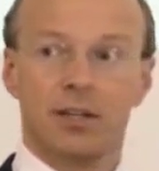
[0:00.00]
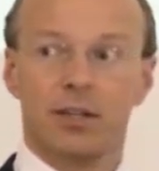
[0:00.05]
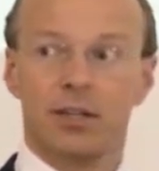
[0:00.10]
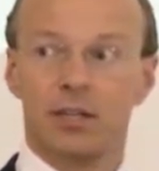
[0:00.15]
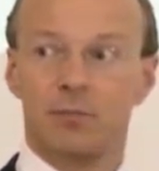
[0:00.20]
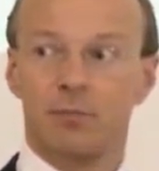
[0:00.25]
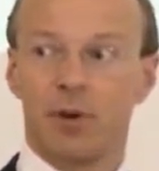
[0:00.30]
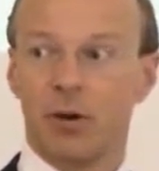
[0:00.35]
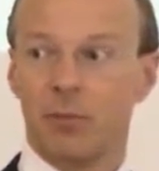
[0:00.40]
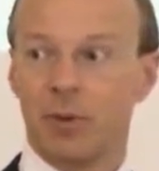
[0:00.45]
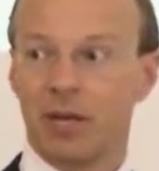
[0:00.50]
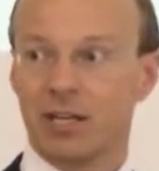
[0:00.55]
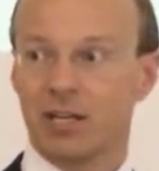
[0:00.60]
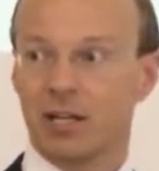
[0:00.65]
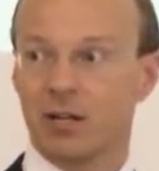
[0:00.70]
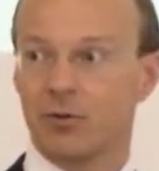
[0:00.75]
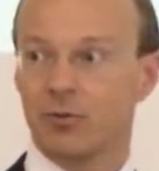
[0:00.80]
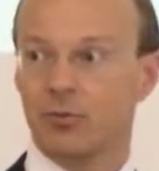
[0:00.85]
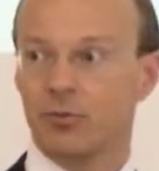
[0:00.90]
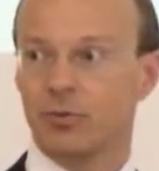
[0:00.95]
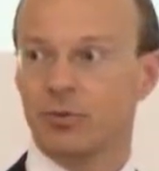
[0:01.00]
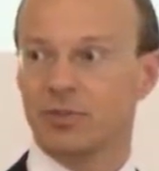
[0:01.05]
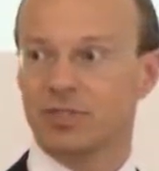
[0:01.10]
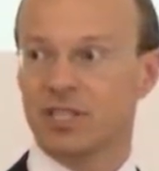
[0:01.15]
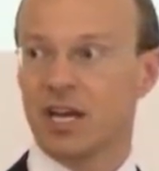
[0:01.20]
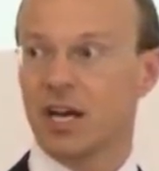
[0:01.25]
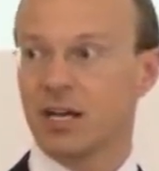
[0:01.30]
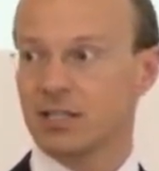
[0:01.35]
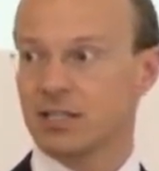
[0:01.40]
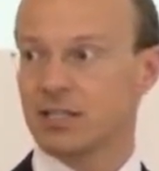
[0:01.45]
The biomedical
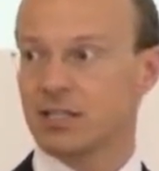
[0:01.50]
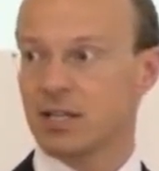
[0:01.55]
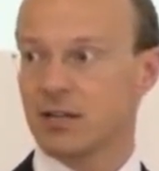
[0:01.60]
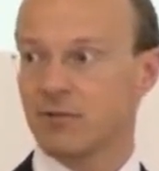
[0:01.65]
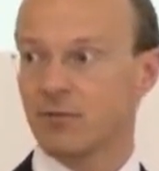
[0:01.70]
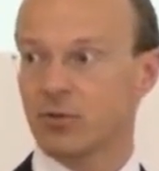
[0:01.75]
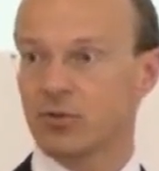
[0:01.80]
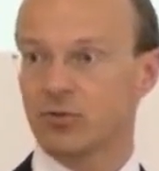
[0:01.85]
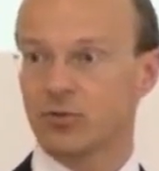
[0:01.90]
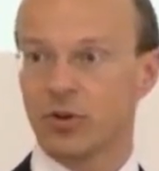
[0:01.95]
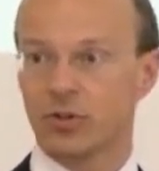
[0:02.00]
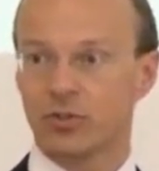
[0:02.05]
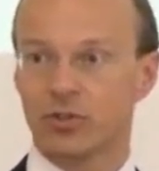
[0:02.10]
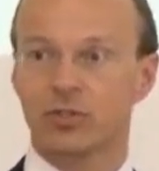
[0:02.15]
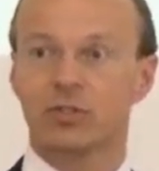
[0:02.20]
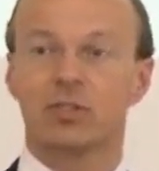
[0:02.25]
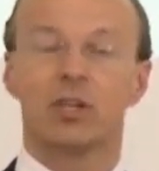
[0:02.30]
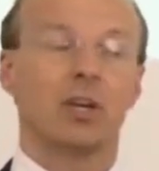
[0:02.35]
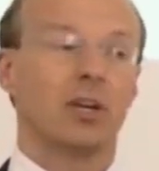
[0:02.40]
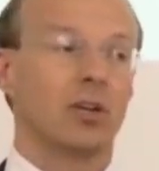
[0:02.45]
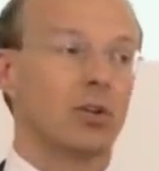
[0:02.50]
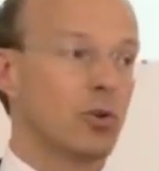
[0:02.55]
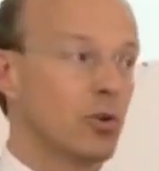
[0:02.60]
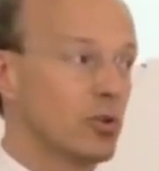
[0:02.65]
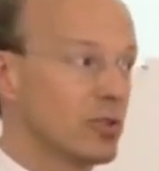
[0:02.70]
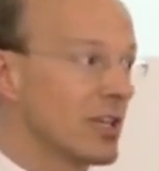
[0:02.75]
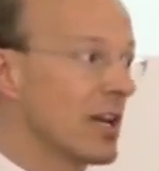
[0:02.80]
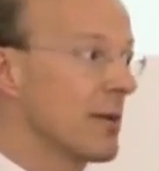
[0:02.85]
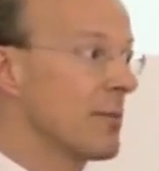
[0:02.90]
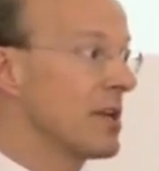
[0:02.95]
sciences infrastructures
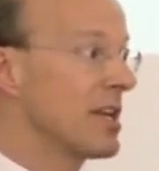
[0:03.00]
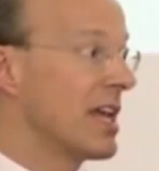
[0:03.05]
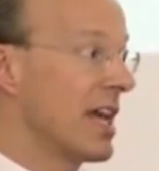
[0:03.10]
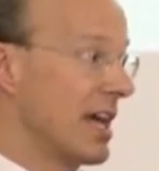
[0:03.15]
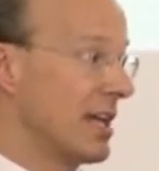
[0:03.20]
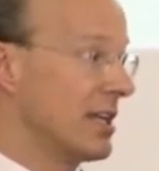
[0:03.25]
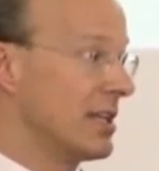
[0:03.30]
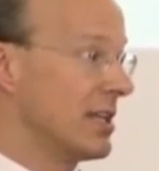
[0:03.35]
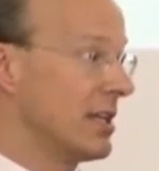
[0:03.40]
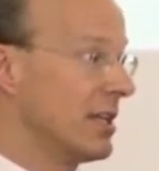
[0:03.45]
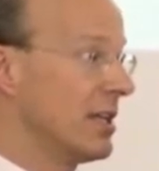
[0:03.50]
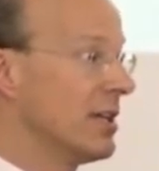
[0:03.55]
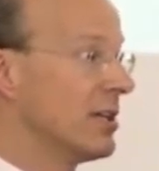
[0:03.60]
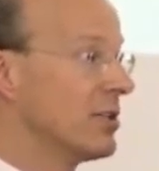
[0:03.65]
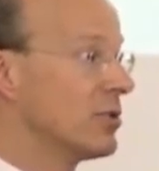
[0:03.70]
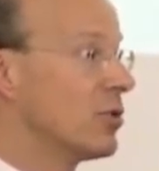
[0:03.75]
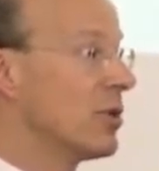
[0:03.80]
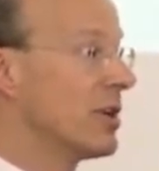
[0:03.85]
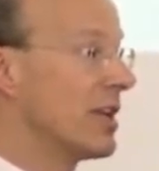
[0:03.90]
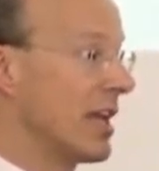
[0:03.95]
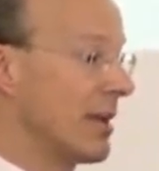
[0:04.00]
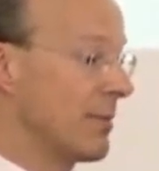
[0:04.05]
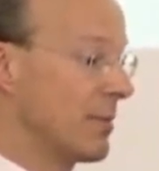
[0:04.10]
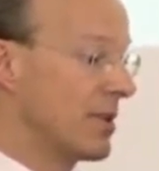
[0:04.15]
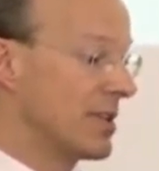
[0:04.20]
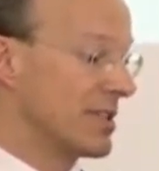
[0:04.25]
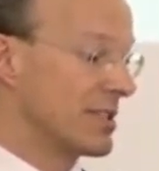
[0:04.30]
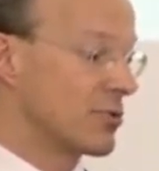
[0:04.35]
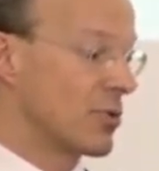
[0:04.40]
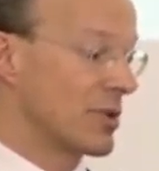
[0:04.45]
could come in handy to enable
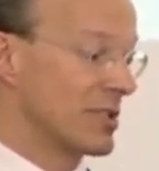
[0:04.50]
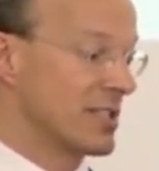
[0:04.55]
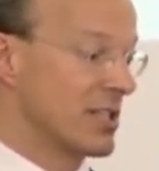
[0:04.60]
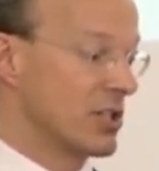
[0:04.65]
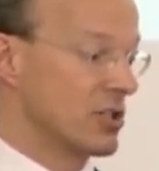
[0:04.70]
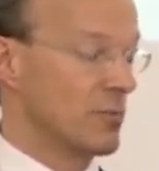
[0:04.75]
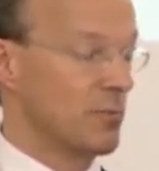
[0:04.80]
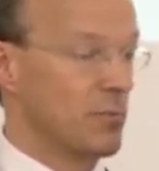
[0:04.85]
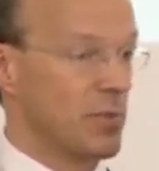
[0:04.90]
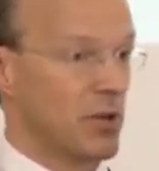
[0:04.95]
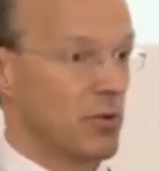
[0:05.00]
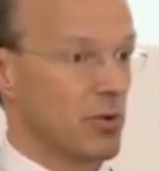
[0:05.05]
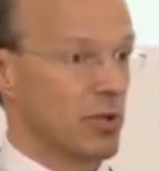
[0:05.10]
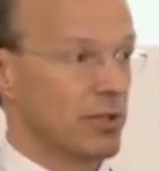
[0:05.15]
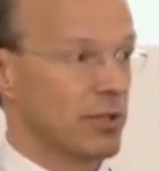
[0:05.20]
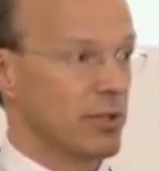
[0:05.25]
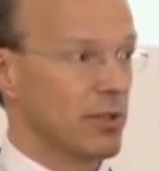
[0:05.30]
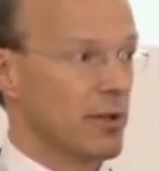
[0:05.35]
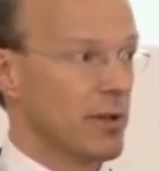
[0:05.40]
this transition period.